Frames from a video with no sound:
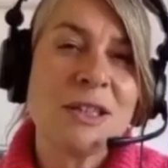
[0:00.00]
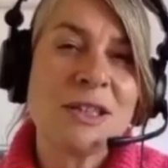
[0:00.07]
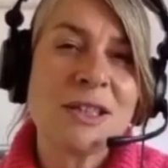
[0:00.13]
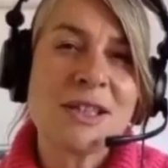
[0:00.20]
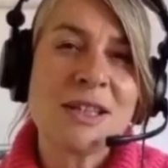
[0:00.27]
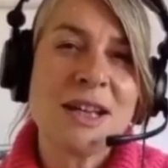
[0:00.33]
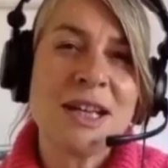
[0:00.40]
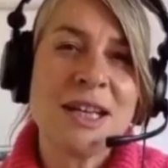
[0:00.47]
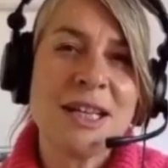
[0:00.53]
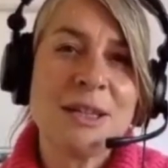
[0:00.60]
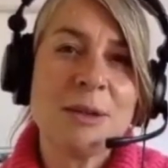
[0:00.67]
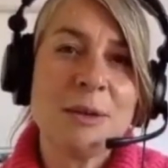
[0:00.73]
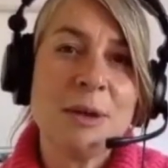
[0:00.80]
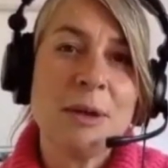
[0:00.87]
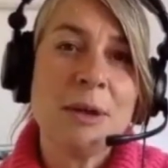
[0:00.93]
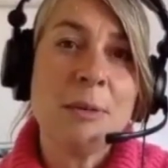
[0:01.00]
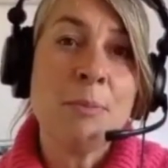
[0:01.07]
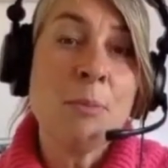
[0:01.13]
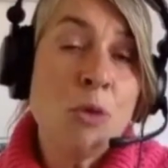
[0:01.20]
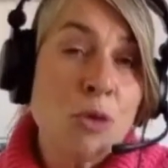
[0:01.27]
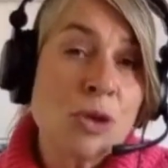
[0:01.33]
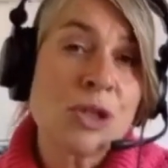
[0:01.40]
inside,
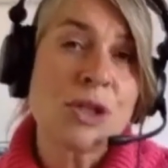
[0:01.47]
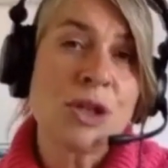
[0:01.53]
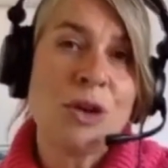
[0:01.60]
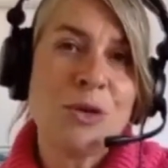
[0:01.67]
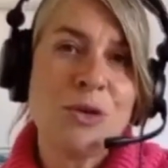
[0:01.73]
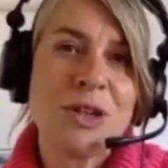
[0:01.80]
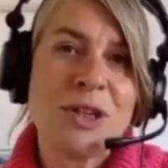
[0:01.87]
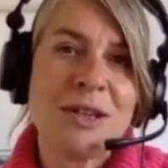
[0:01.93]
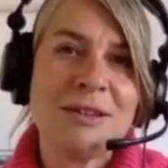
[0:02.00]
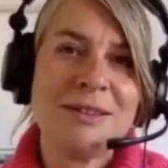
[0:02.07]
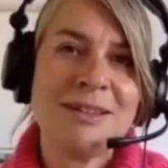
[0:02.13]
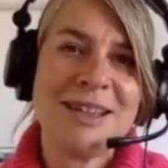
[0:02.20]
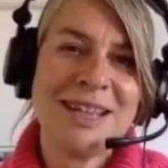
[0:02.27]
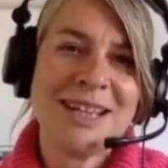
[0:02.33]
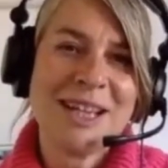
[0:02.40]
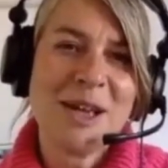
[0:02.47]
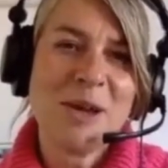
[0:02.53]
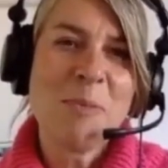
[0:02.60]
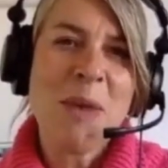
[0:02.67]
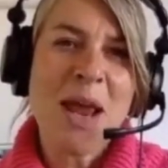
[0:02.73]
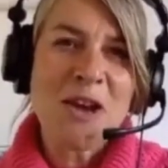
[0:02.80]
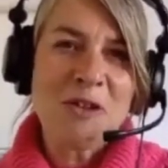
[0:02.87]
more so than
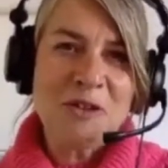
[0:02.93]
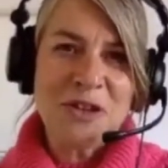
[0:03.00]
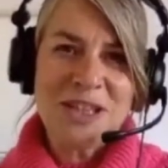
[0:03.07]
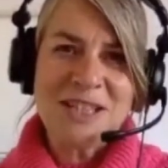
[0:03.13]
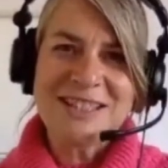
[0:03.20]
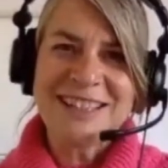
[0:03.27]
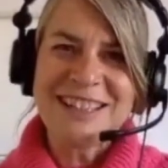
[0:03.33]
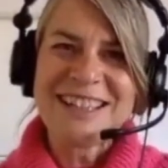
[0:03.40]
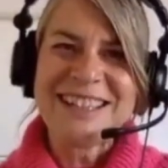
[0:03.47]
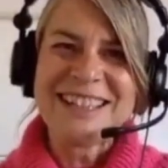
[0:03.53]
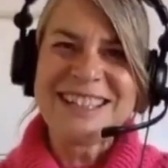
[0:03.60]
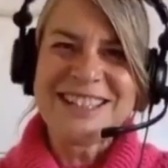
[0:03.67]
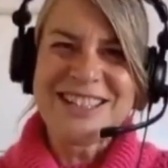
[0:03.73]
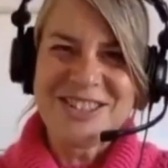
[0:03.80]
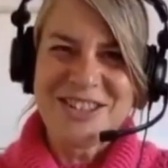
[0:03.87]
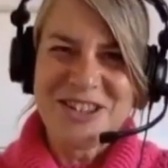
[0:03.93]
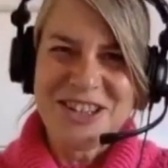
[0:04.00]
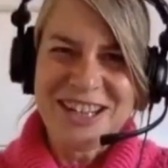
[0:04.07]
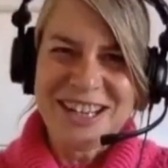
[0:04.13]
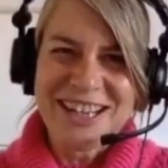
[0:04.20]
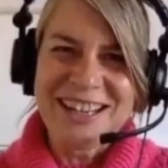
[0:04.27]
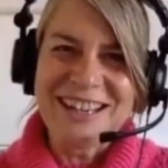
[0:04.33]
manifesting it
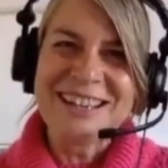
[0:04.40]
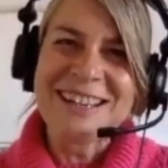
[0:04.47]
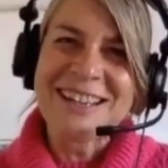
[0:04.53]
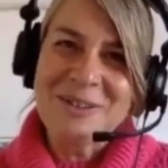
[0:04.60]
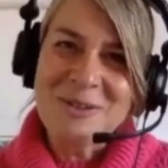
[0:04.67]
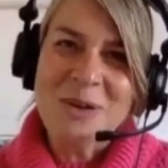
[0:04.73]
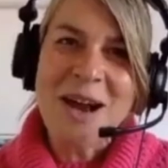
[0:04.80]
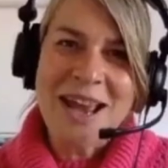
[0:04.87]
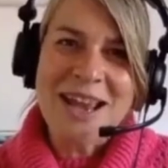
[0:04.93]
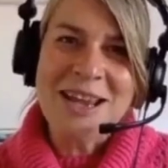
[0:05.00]
externally in a way.